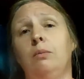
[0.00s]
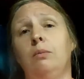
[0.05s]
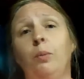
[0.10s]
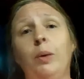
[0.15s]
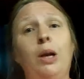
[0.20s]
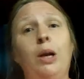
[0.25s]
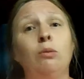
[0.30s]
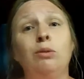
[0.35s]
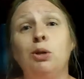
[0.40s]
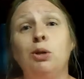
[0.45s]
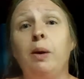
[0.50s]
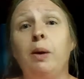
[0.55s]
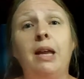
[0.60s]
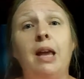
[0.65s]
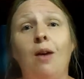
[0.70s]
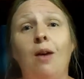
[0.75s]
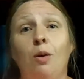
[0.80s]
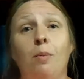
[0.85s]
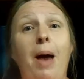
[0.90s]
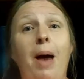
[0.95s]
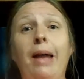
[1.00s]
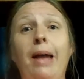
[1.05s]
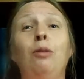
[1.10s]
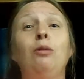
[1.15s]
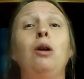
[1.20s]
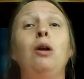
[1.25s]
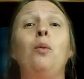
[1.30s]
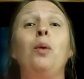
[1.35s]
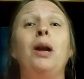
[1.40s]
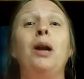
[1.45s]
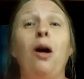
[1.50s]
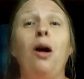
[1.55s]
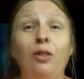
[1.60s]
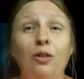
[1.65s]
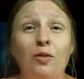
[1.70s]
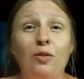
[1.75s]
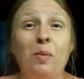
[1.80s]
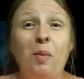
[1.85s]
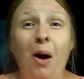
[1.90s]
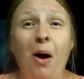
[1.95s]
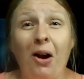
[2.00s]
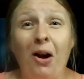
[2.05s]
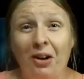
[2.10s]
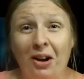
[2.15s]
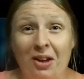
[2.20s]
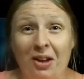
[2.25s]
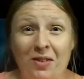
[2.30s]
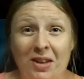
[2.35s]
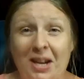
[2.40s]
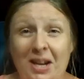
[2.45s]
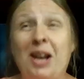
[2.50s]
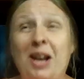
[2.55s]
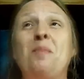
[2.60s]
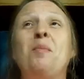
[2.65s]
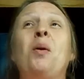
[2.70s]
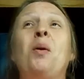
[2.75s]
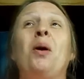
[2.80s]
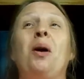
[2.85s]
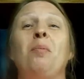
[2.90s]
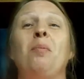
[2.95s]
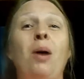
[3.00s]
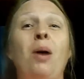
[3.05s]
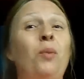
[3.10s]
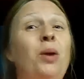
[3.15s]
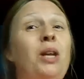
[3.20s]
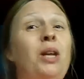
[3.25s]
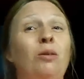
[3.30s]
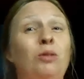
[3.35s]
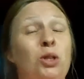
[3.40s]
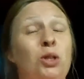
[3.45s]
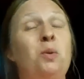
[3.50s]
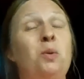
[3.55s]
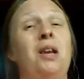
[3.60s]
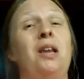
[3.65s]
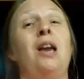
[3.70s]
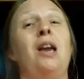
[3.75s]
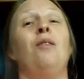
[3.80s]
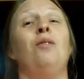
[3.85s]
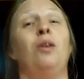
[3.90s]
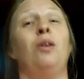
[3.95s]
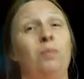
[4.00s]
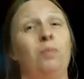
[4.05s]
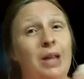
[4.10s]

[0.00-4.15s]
we don't do any of them. I don't know what all of them are even anymore, but we don't do any of them.